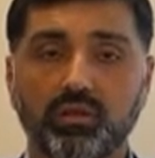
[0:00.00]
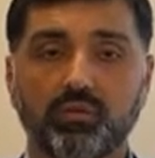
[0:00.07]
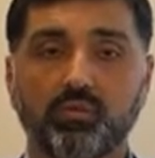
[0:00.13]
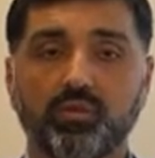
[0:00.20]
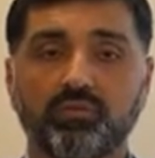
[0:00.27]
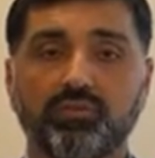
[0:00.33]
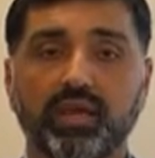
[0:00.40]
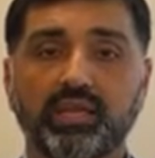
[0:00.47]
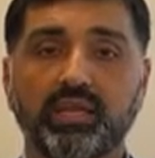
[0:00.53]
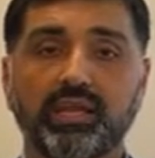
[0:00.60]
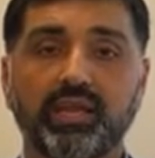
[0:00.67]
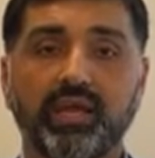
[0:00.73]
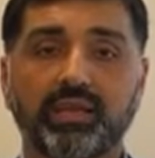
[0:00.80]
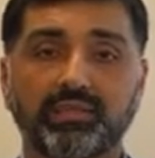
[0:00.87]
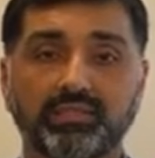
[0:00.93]
We find
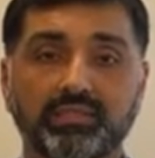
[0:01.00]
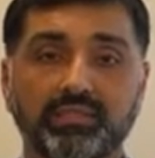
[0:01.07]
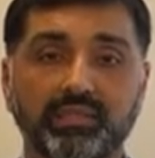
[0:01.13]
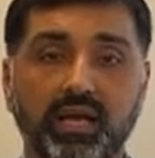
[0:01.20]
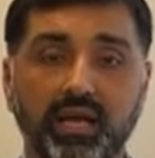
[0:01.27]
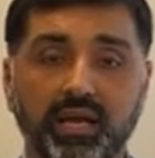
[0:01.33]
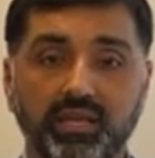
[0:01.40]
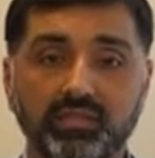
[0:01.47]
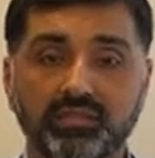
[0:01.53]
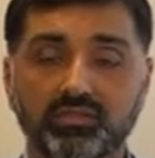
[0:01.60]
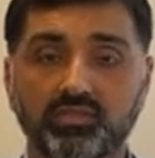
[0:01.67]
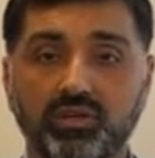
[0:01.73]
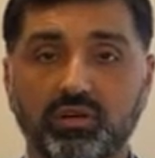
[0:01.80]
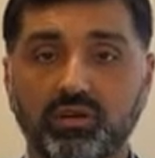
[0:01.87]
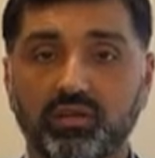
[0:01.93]
it at a size,
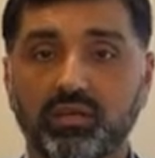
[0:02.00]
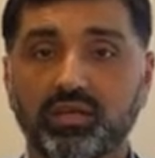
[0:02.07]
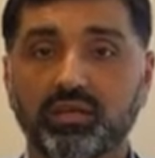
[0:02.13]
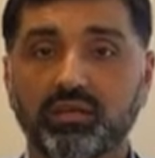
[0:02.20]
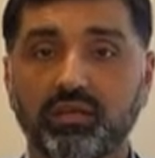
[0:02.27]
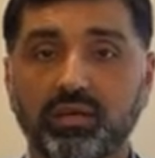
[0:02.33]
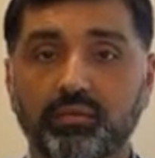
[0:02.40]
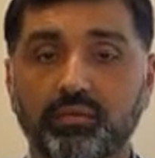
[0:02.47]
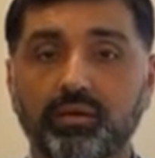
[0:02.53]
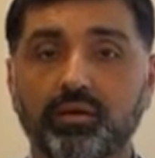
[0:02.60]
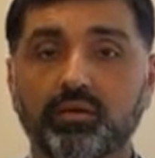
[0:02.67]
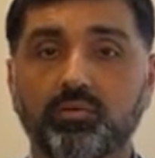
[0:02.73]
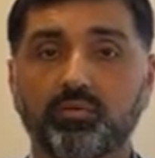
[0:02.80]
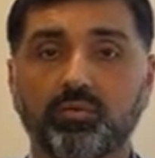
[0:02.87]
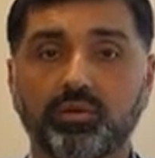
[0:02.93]
generally
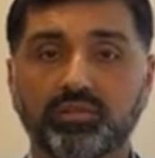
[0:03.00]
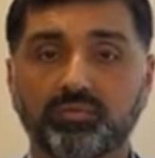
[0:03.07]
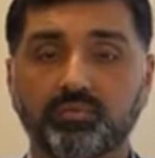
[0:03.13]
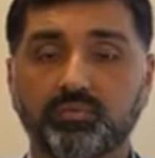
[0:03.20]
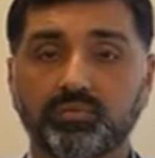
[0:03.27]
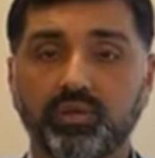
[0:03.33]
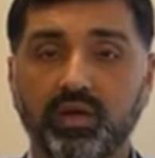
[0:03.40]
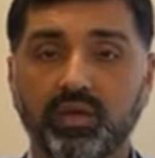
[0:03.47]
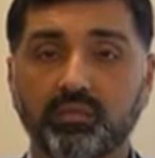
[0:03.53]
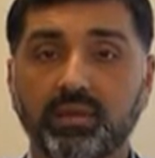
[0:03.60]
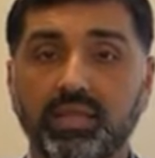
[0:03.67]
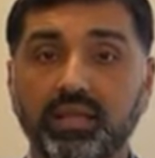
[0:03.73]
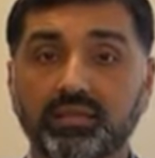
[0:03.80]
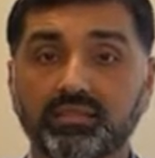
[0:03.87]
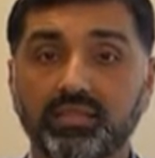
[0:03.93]
we're talking
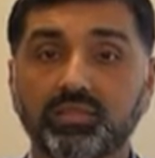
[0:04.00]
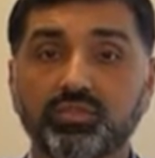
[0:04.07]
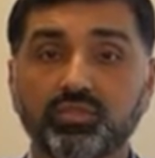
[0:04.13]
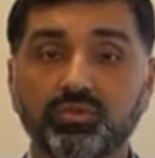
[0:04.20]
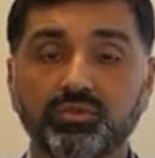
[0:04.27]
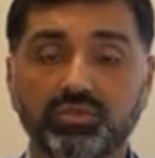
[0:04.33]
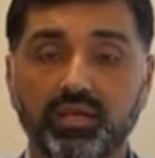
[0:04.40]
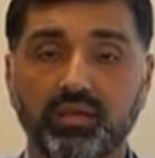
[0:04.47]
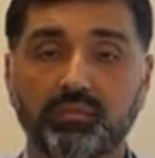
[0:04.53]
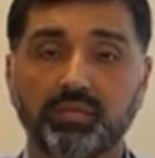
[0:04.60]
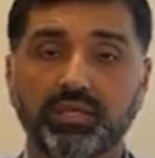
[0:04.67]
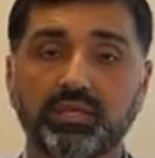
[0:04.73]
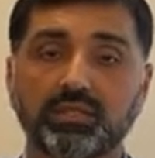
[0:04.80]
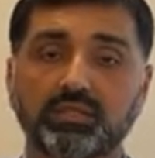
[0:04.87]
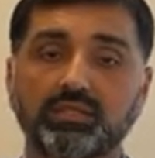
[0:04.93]
about less than 2
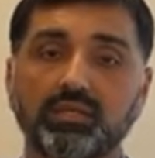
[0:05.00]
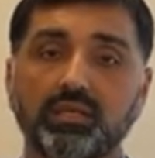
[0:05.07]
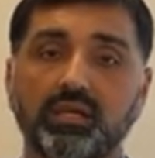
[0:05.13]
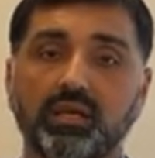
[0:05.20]
centimeters,